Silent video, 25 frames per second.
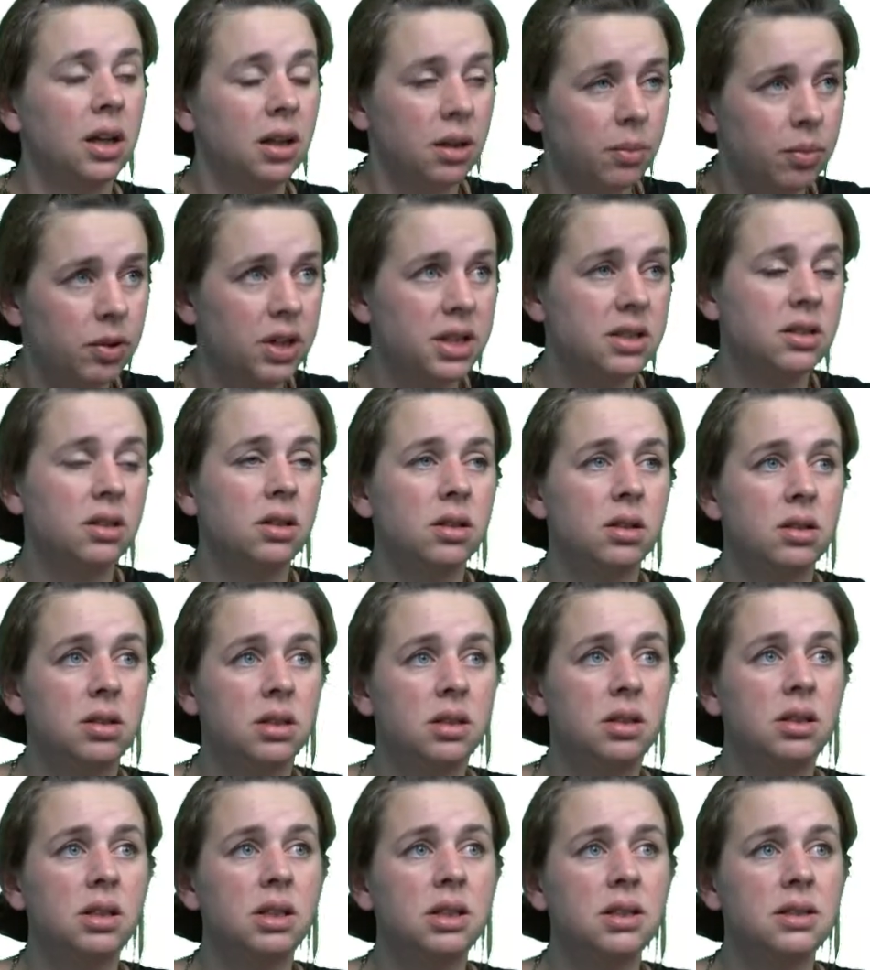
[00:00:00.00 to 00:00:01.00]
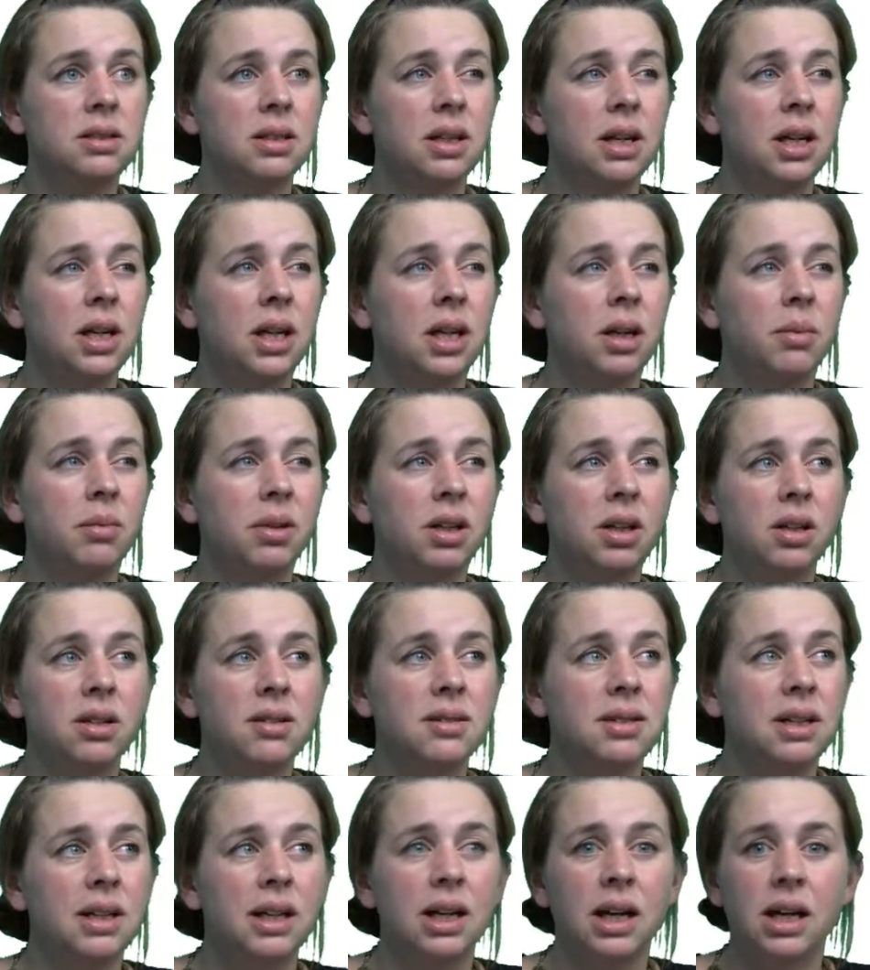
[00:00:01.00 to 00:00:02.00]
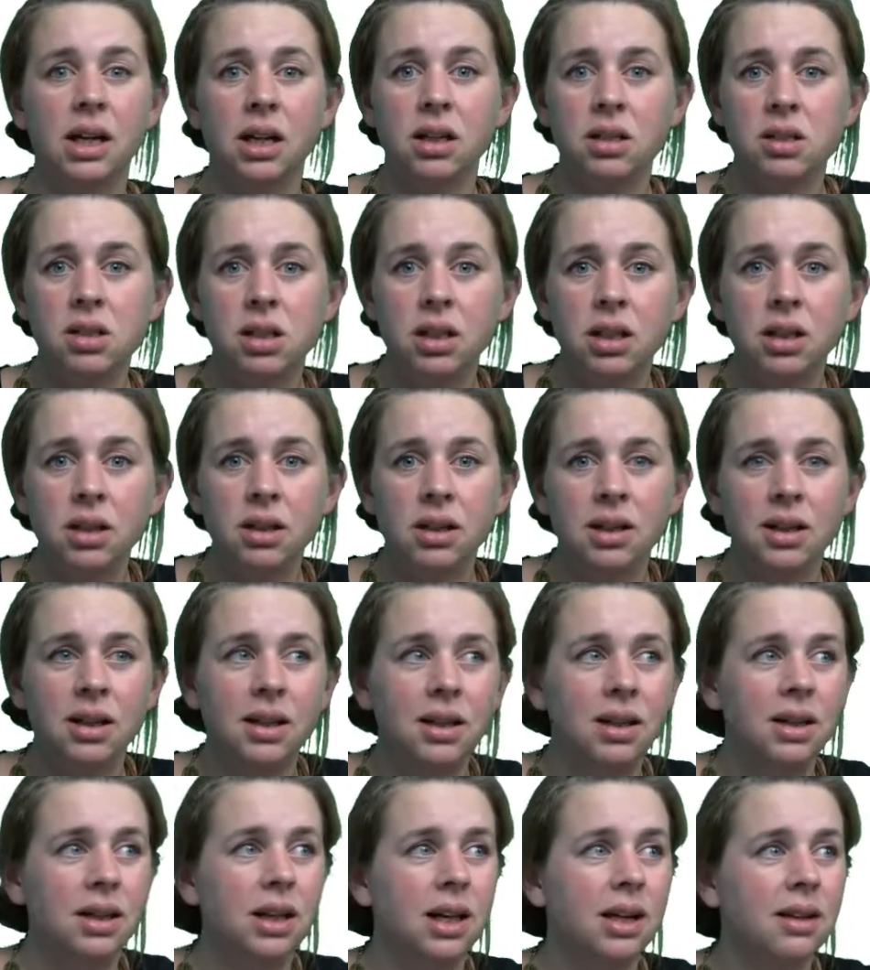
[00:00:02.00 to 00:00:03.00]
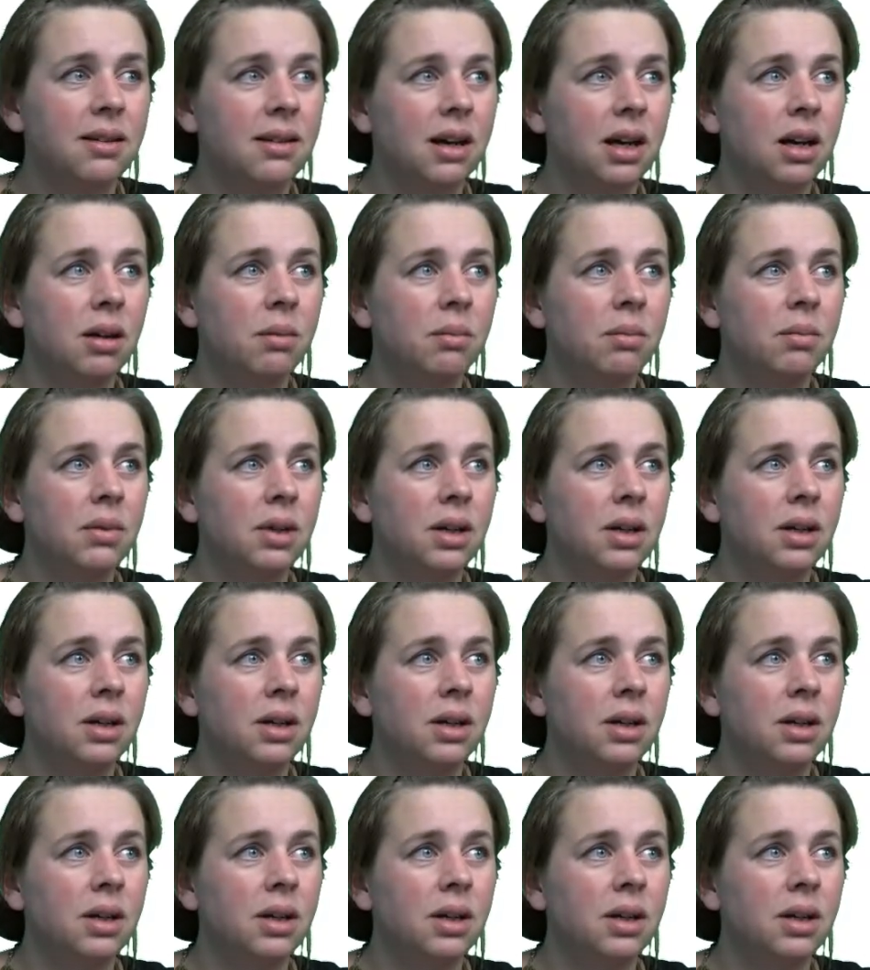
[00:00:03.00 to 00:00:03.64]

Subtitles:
present continuous, because actually in an exam,